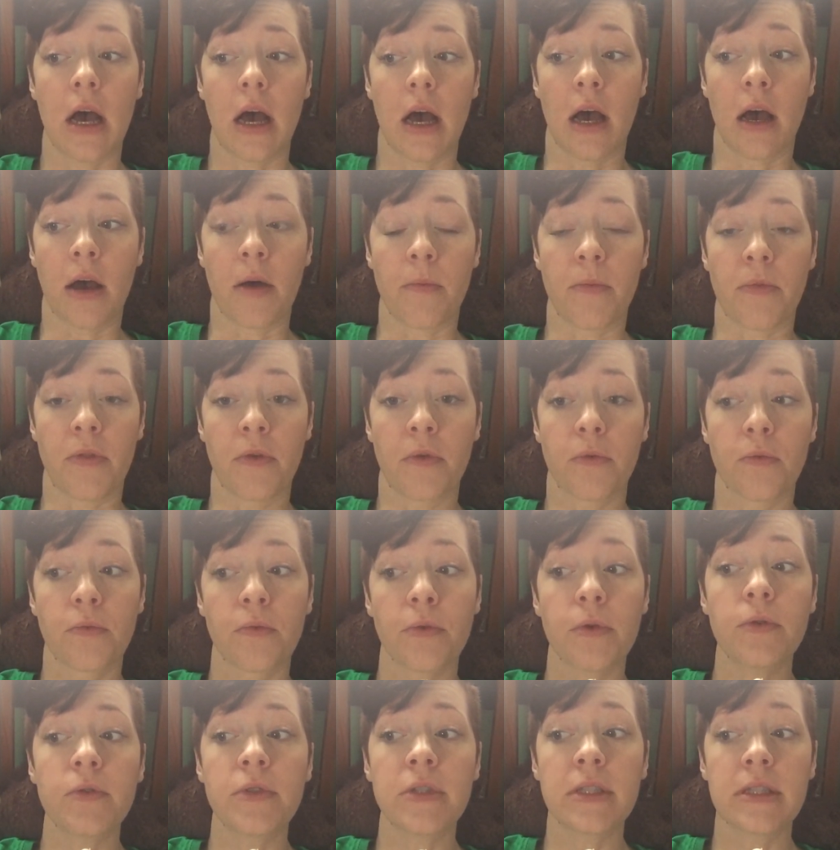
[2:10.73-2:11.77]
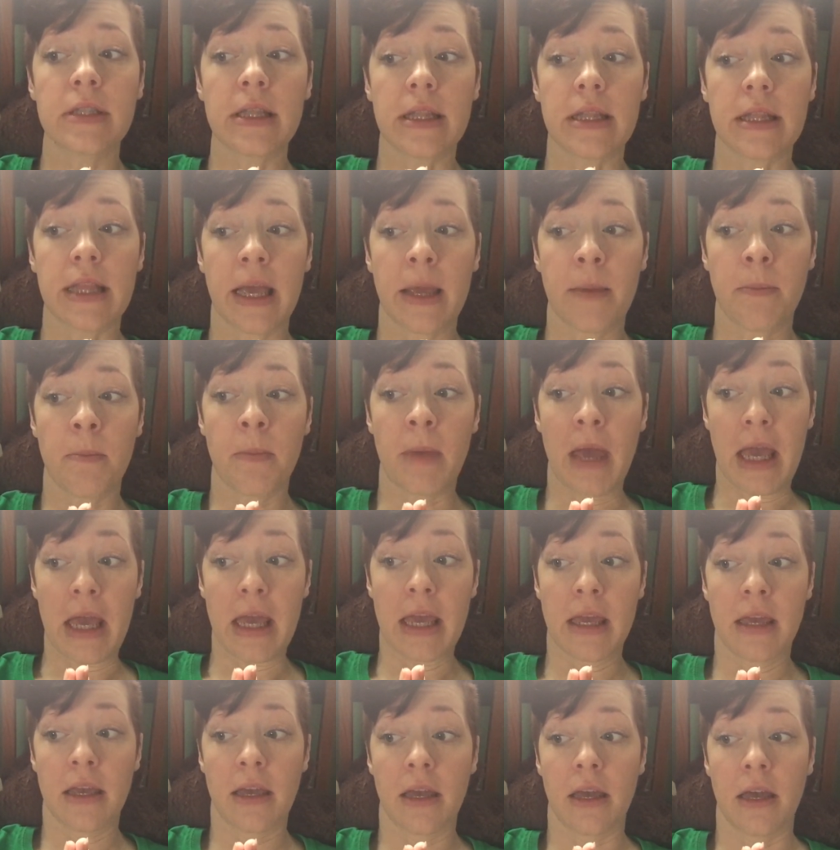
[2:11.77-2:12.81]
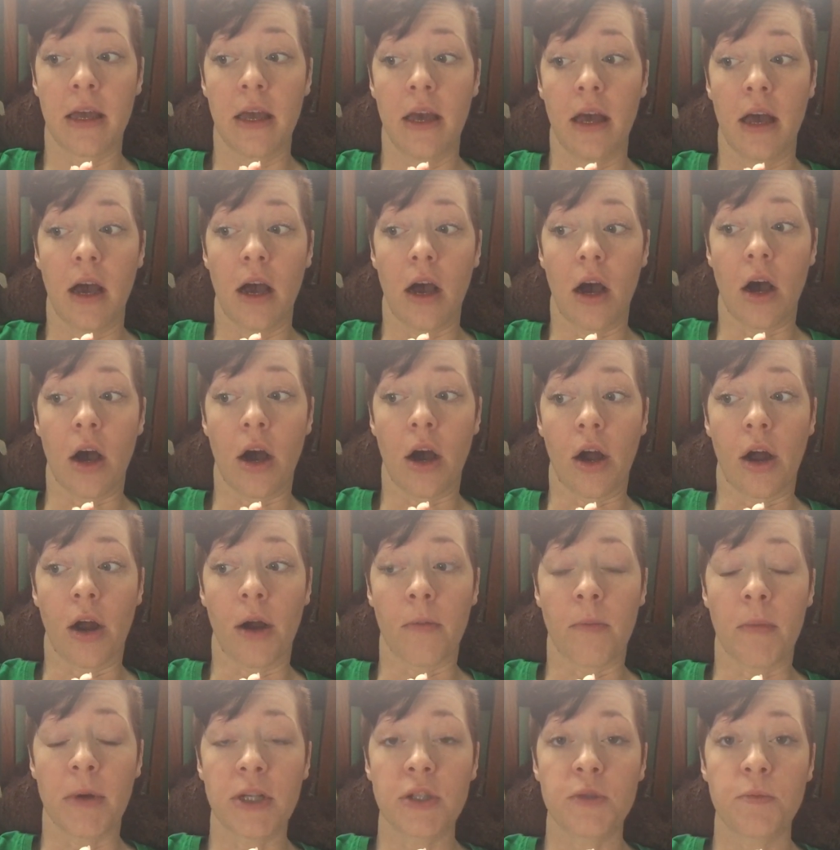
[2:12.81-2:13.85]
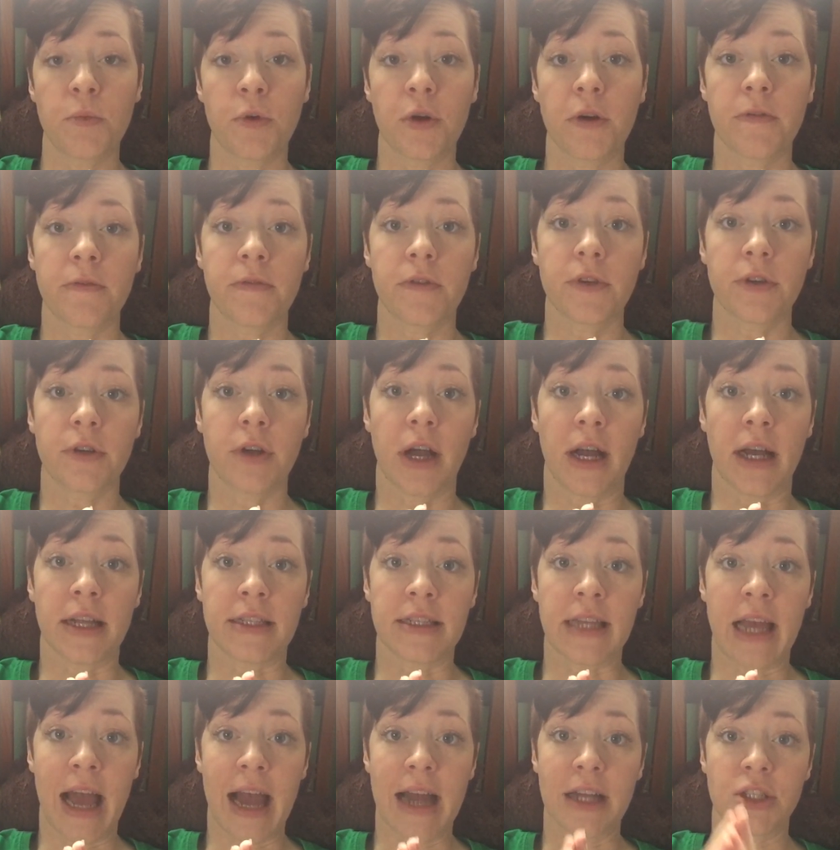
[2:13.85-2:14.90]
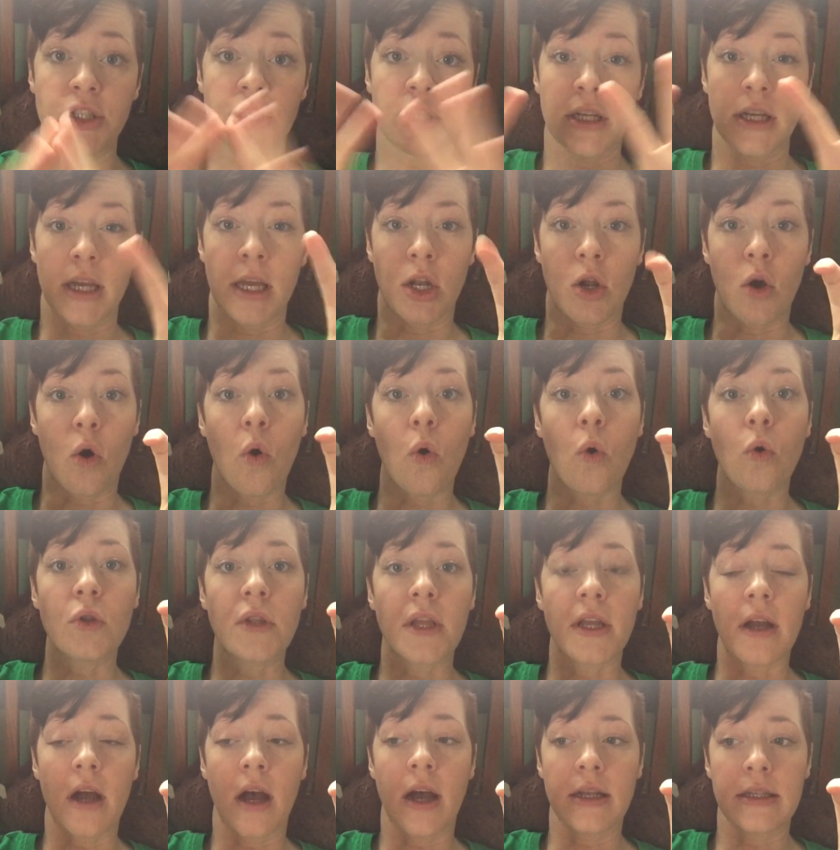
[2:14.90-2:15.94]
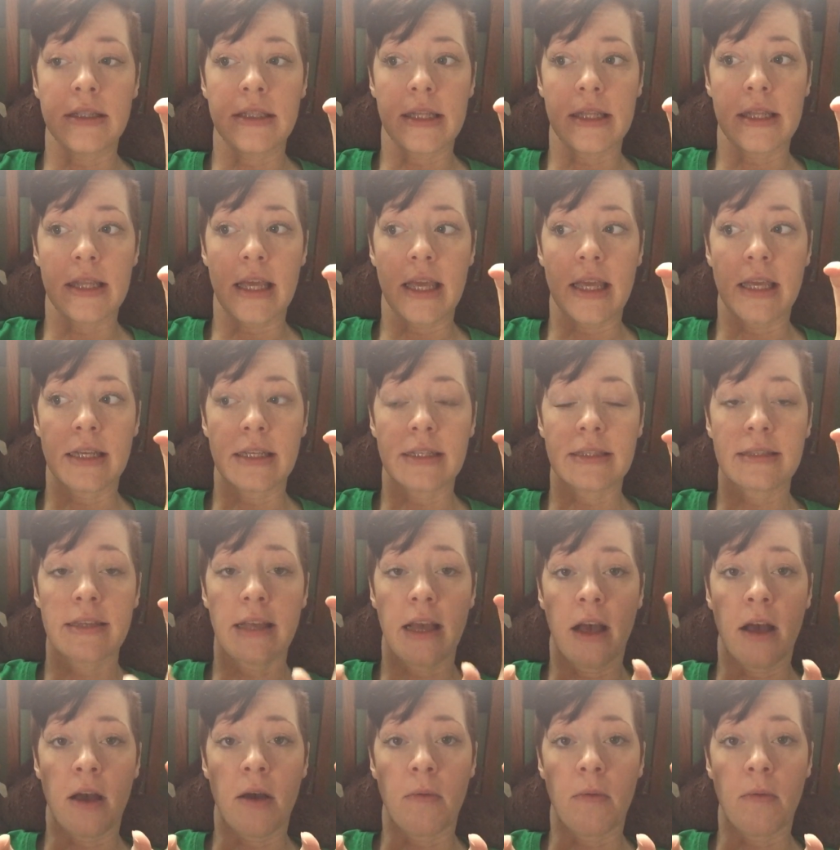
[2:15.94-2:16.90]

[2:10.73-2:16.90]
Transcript: the roots that they make are much more for attaching and holding on to things.